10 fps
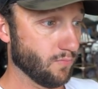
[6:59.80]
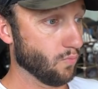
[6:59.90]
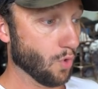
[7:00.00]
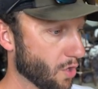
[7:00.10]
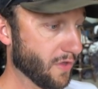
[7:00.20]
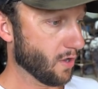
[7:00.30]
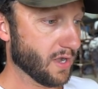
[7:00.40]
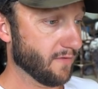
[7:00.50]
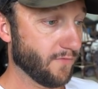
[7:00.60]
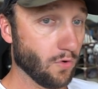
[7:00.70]
were there
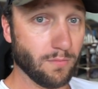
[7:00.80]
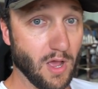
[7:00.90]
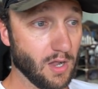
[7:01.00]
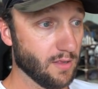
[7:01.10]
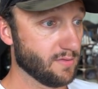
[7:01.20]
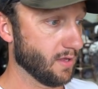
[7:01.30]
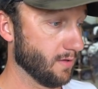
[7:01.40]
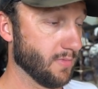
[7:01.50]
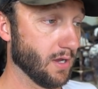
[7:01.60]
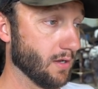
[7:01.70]
any full bodies. I
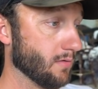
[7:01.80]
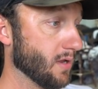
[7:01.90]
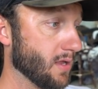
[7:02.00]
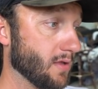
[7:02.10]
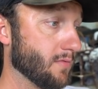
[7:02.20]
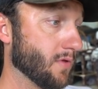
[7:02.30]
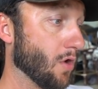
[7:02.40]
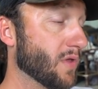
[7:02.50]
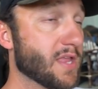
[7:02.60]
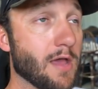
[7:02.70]
mean, the
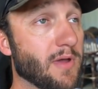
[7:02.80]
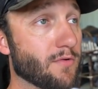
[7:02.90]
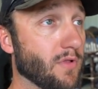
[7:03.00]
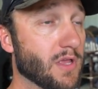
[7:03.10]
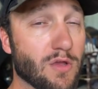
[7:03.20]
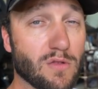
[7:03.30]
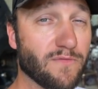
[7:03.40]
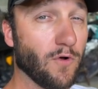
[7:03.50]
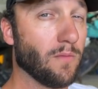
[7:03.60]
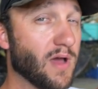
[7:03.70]
only time I really used
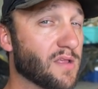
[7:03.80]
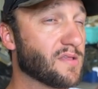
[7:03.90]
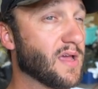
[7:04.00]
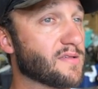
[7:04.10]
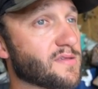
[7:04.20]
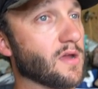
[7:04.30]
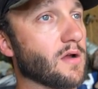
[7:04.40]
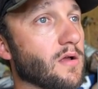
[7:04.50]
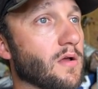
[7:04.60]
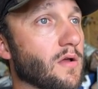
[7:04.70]
full bodies last year